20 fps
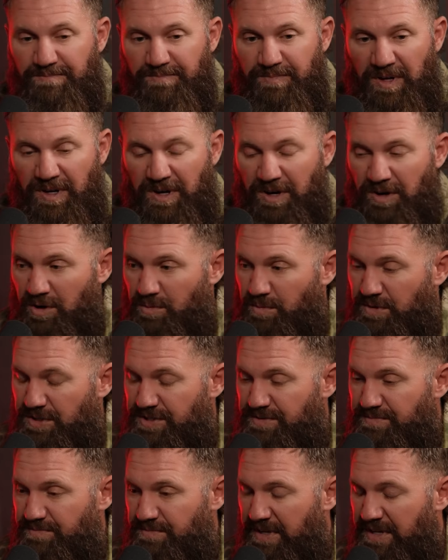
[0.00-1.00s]
you know,
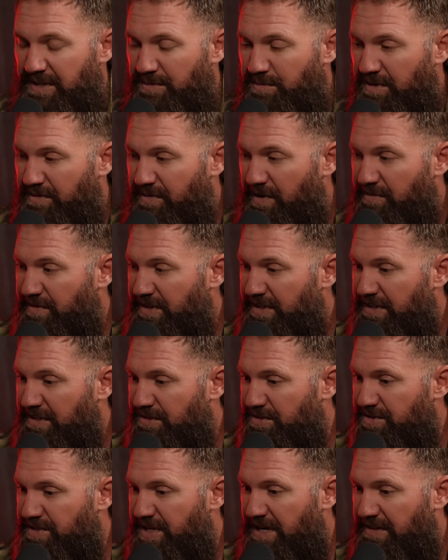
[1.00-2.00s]
almost hit one of our
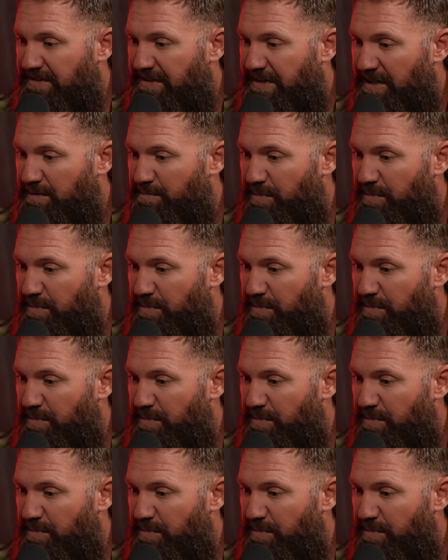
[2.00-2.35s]
vehicles down there.